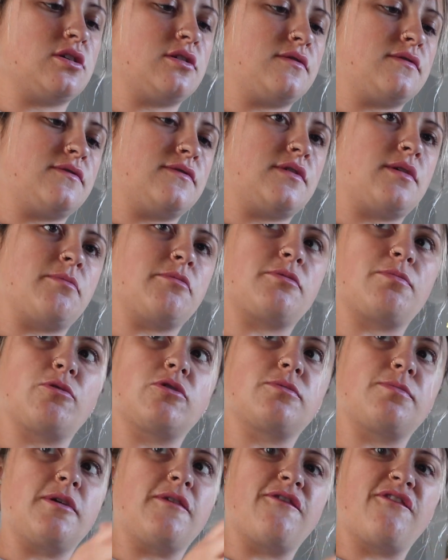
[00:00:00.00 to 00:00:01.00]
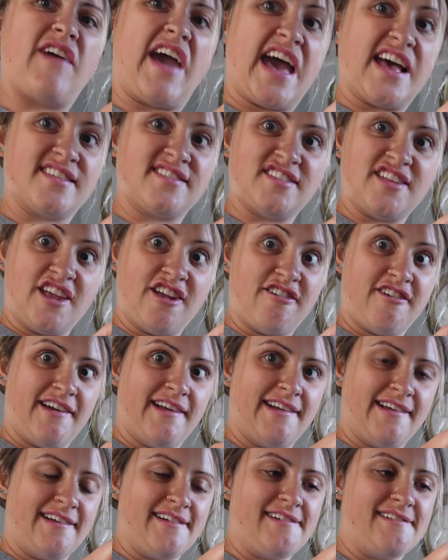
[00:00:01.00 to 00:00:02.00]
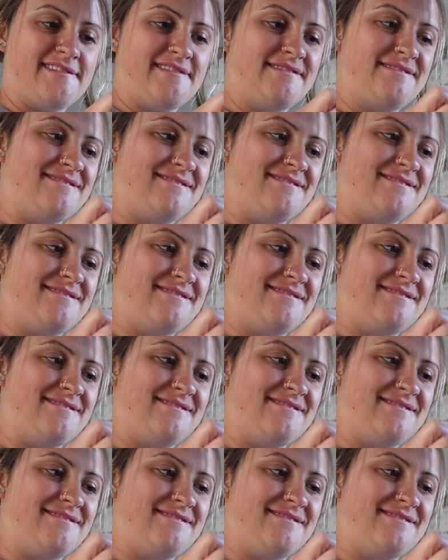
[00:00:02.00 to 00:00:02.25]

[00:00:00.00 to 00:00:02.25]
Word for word: have. I'm supposed to be fasting right now.